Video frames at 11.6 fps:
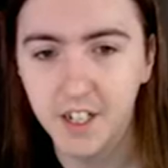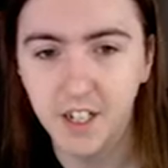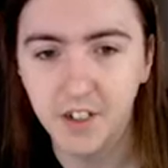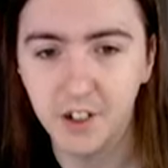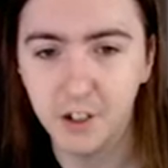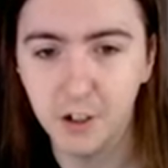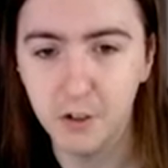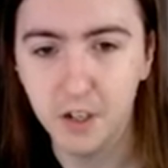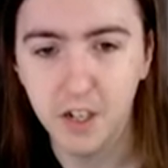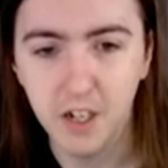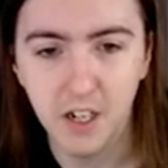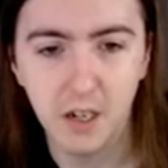So,
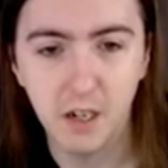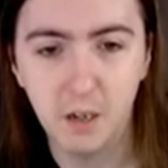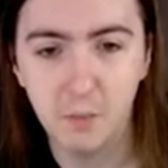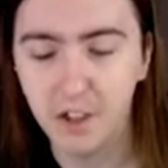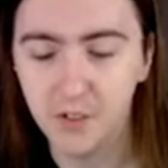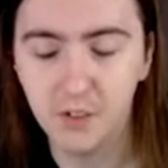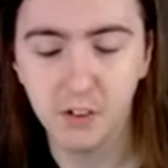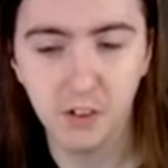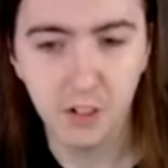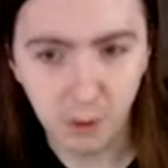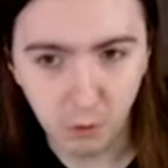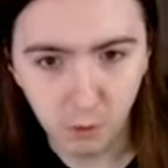Percival
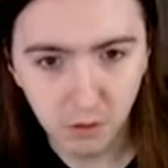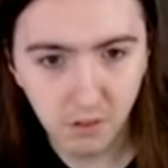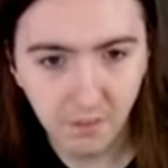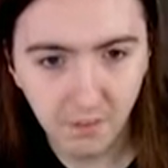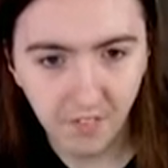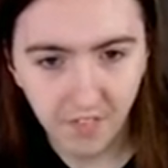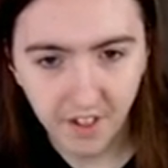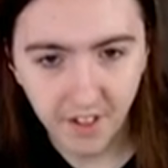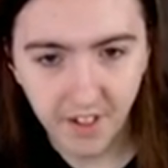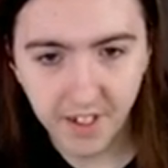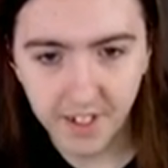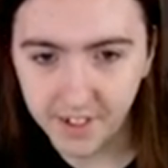Lowell,
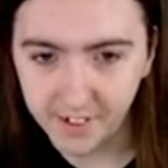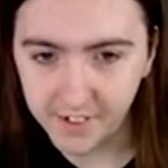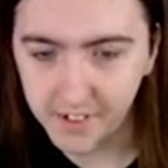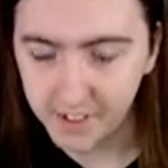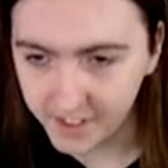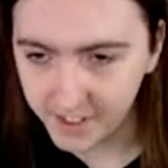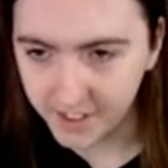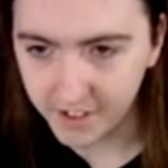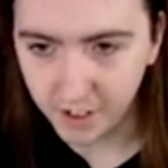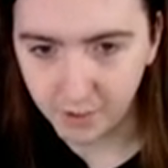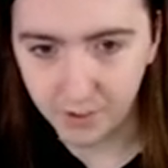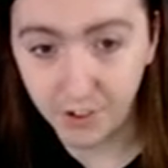in
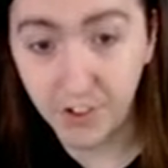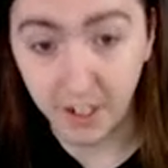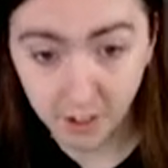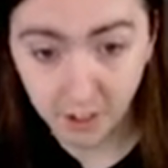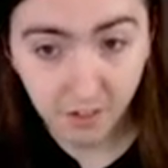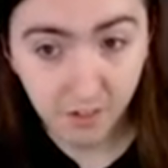1906,